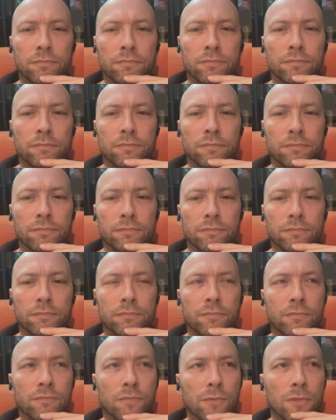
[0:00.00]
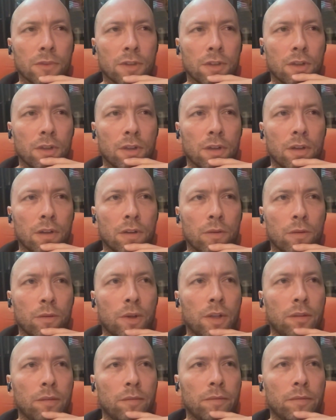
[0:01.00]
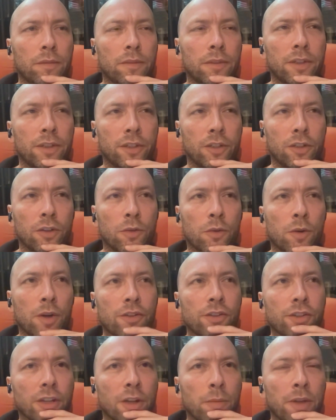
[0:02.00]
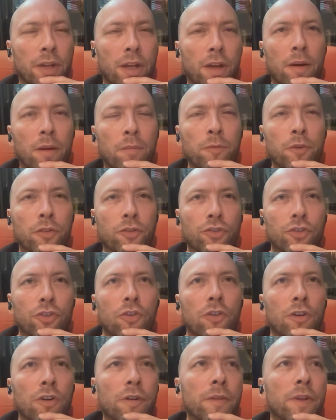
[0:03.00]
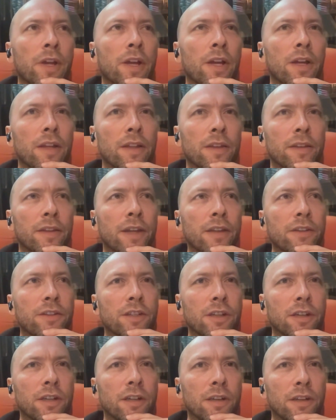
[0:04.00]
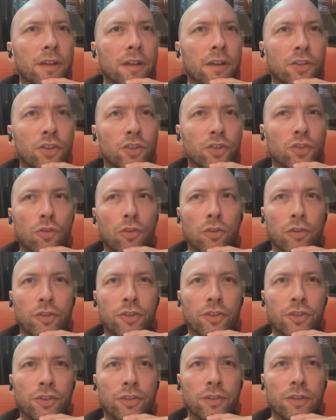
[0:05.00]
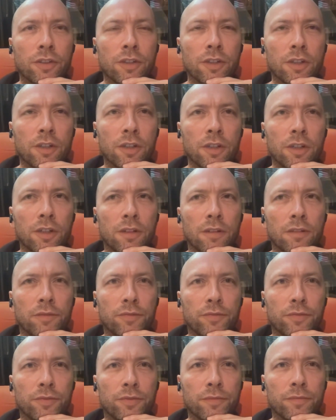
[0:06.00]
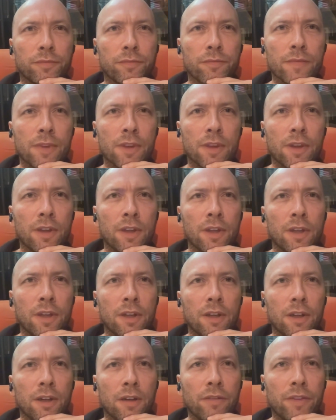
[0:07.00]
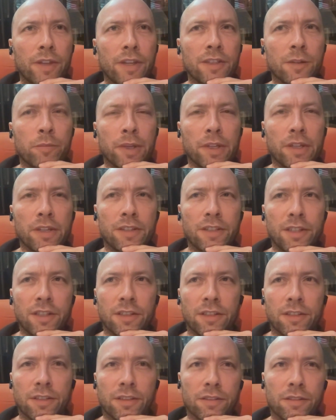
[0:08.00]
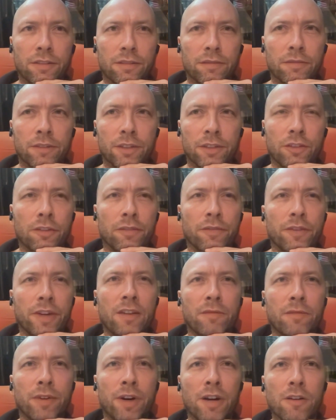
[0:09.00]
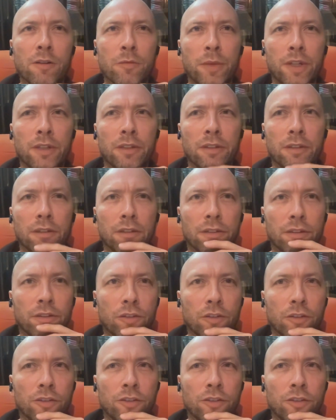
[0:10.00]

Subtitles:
Hmm. Well, it's a good question. I mean, I'm not sure there's a source of these abilities, a sort of environmental source.